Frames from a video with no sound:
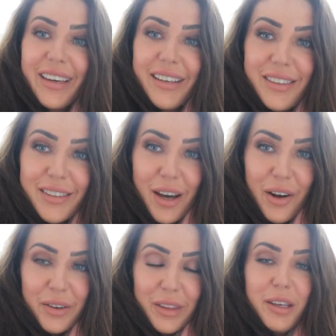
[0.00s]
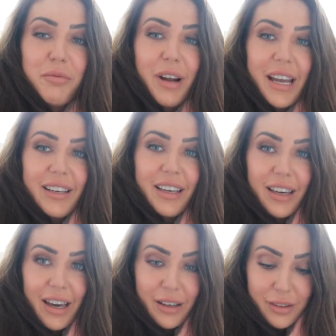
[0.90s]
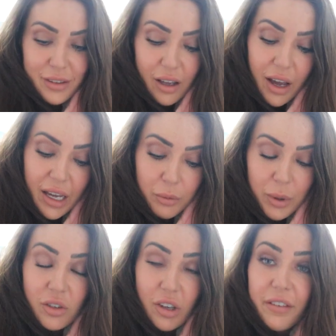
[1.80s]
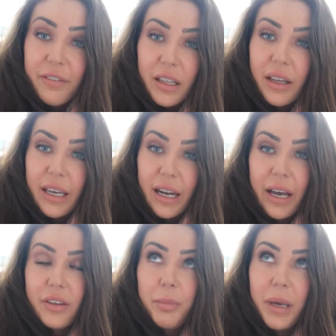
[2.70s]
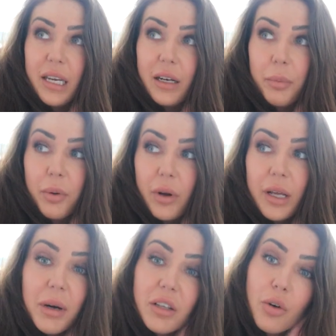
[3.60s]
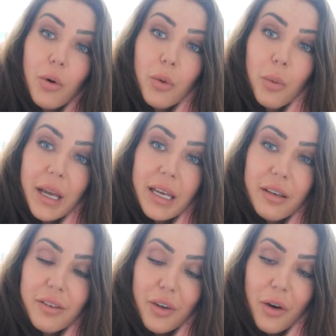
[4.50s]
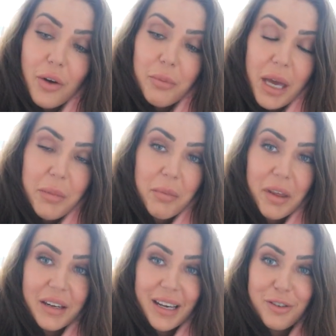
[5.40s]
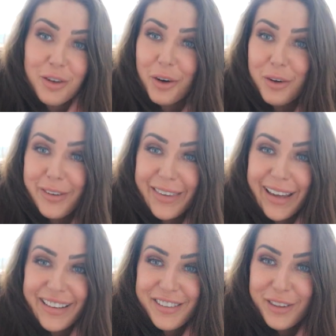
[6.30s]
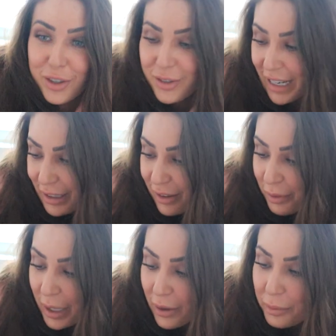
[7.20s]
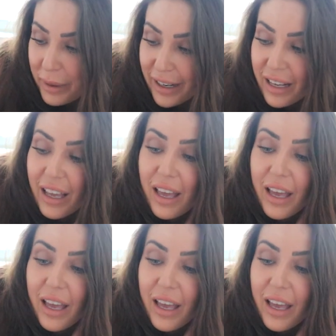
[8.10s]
It's currently raining outside, which I feel like it has been pretty much all week. So maybe Mother Nature knows that it's lockdown as well, but